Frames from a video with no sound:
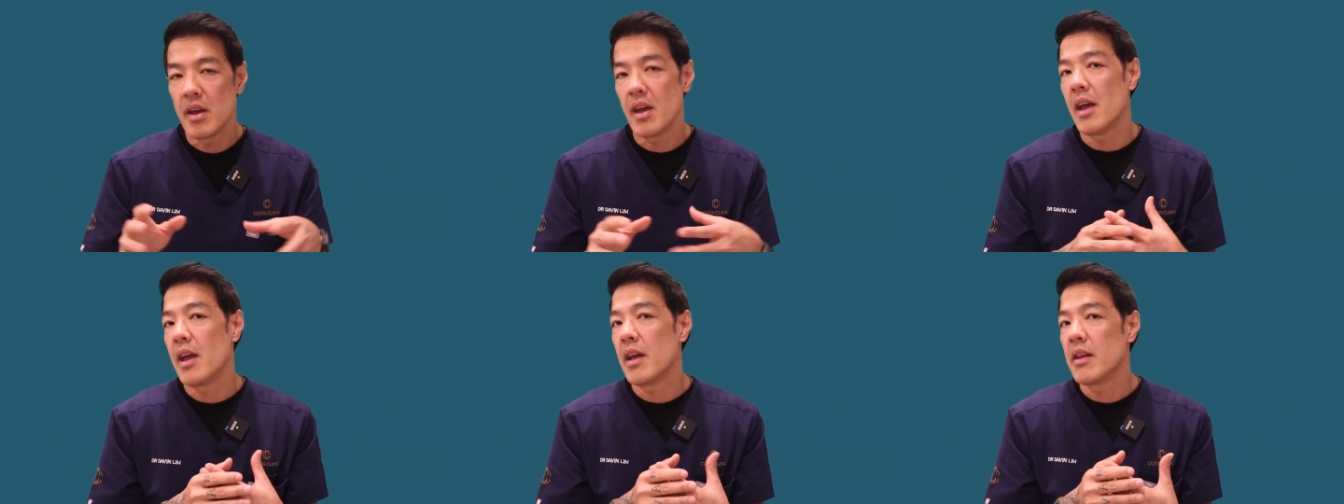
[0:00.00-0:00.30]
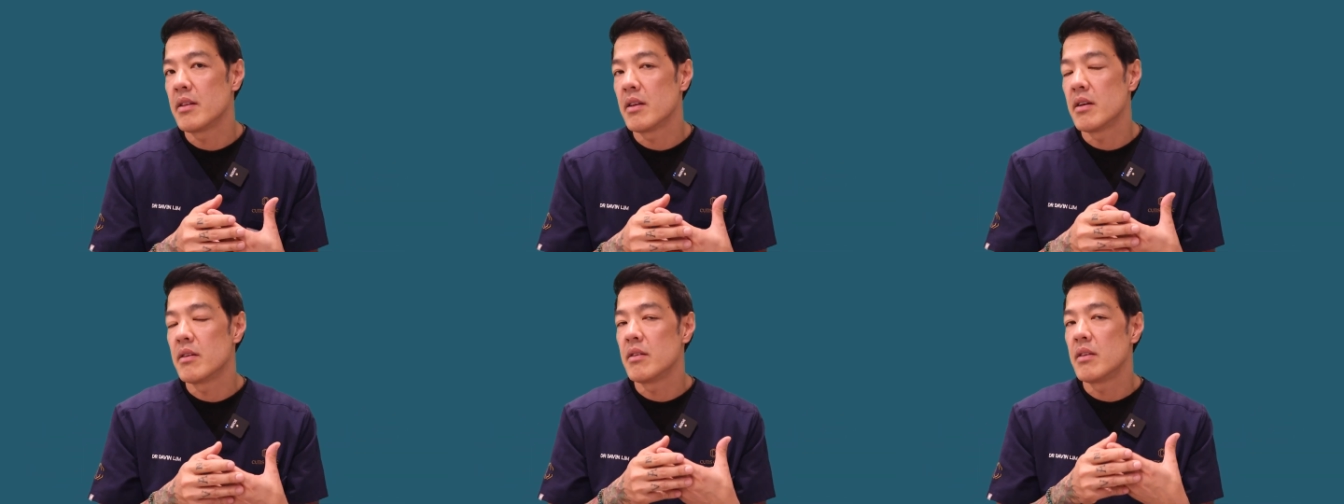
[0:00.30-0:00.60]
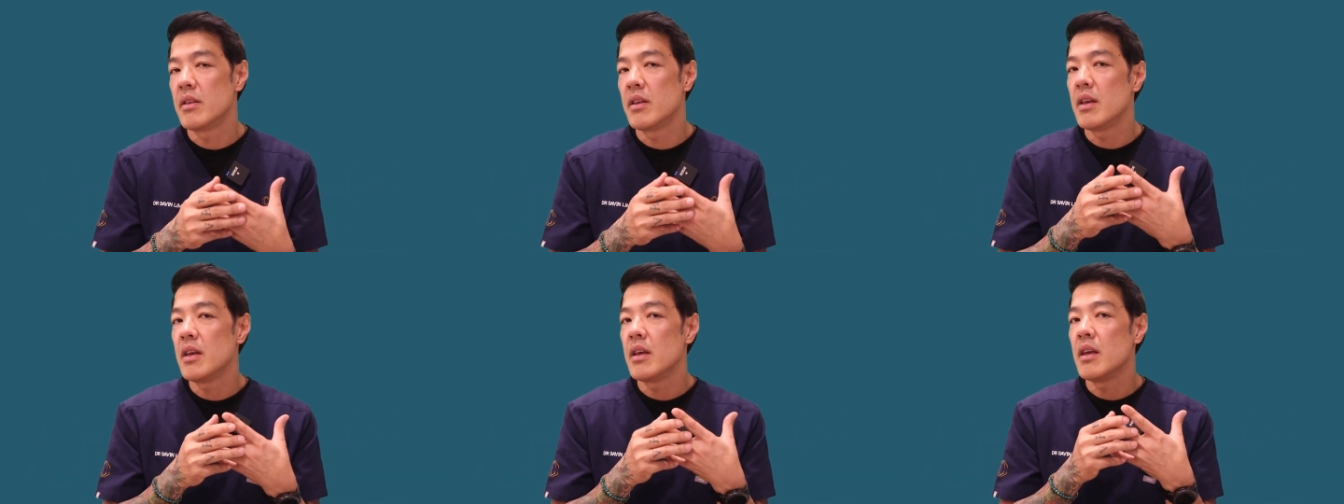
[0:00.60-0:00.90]

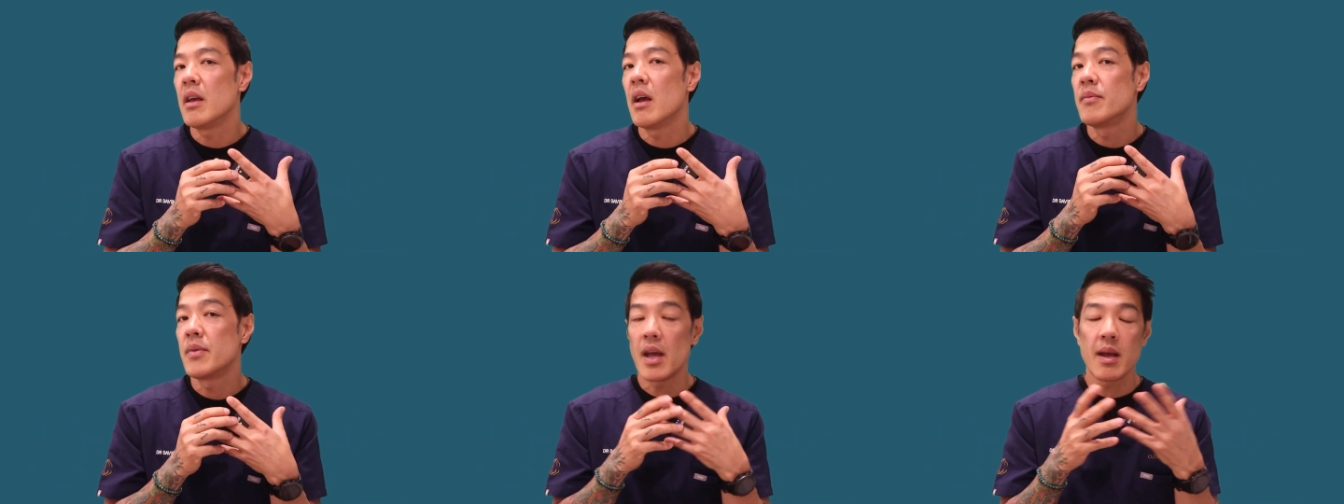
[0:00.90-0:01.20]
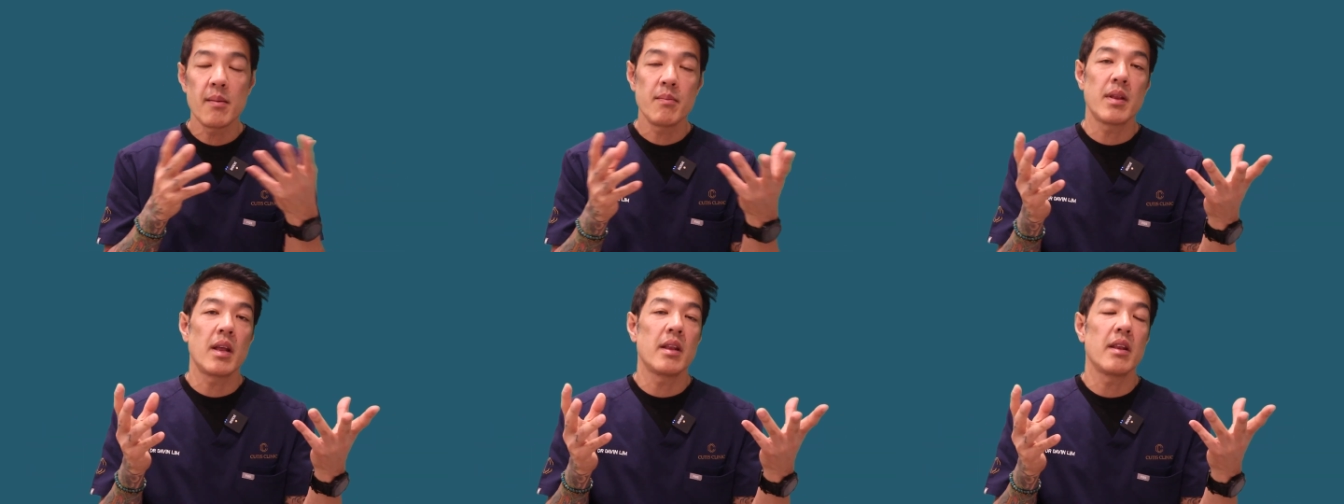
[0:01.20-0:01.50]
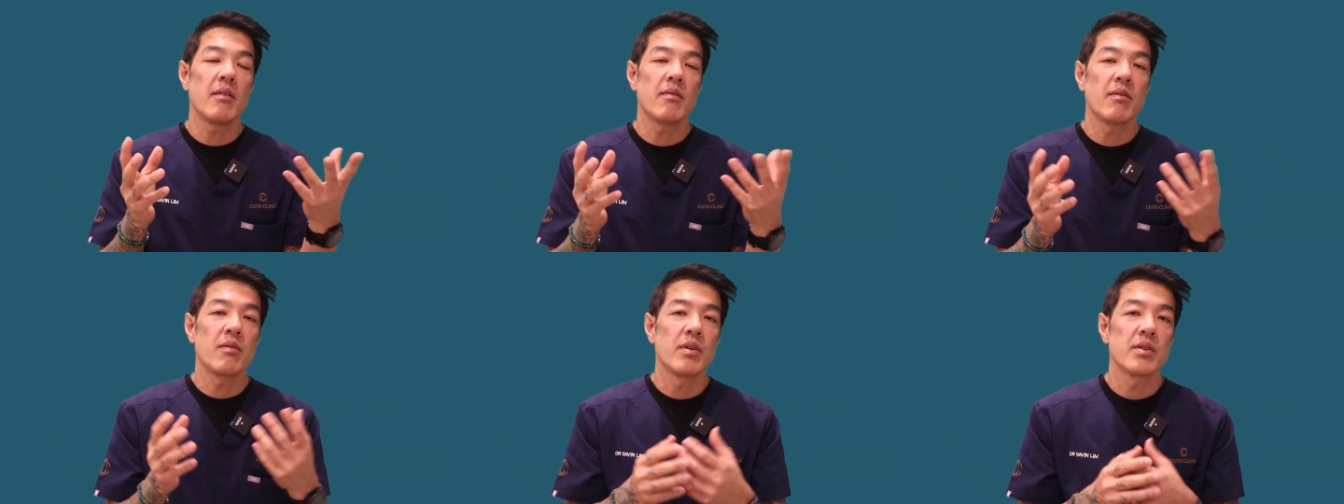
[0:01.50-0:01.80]
And the name
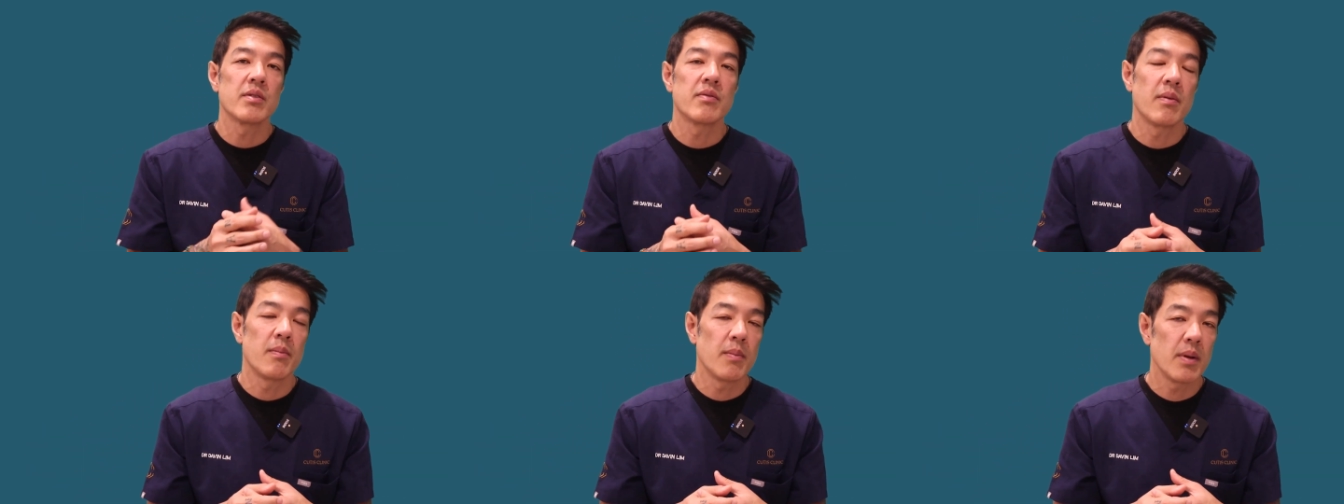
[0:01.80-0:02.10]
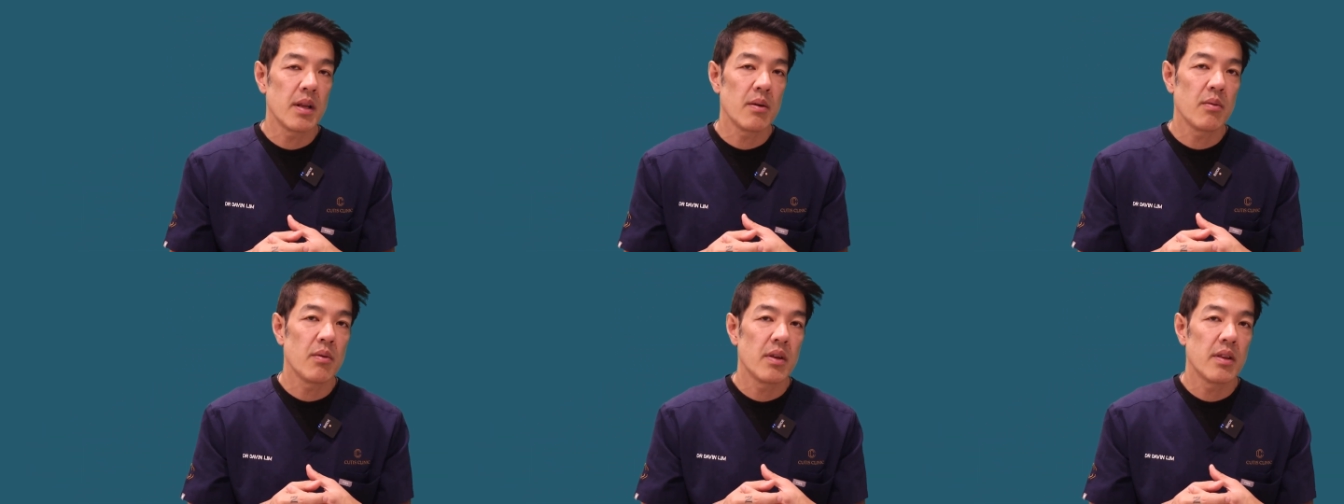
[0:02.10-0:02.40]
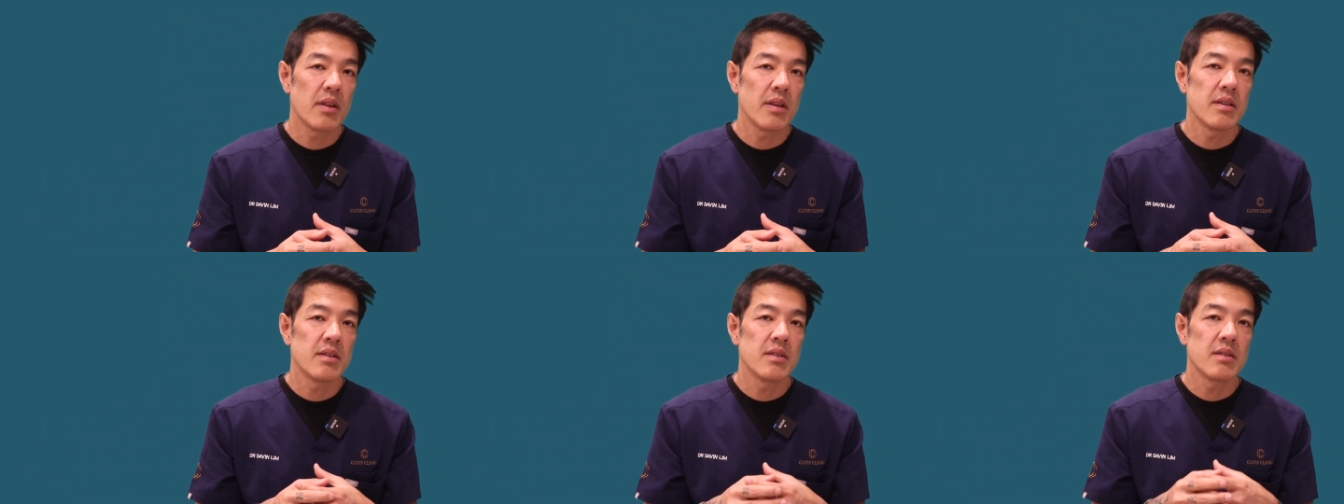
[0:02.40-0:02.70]
that everyone's familiar
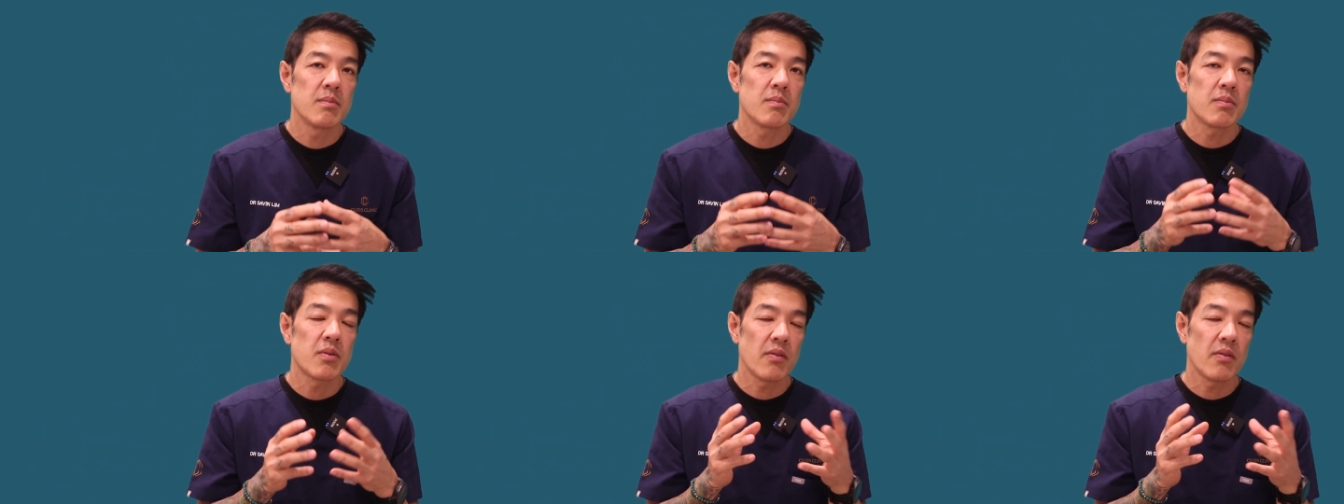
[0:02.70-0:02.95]
with is